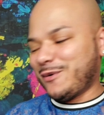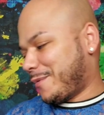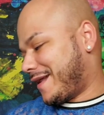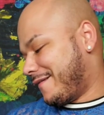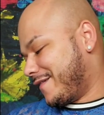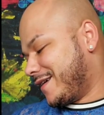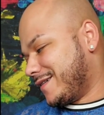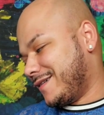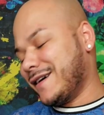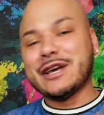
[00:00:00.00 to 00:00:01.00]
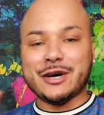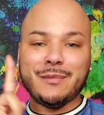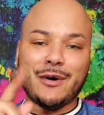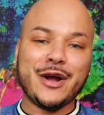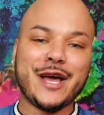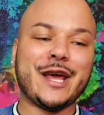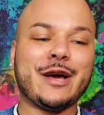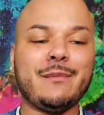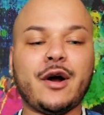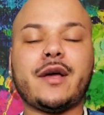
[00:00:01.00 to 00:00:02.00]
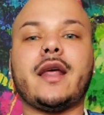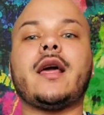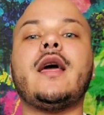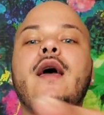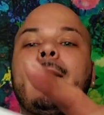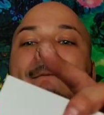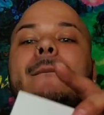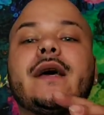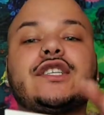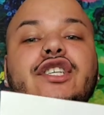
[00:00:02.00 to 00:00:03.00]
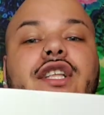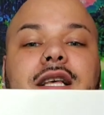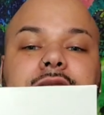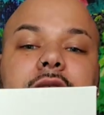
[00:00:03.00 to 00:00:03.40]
whatever. Good marketing, good marketing. Bitch, let's get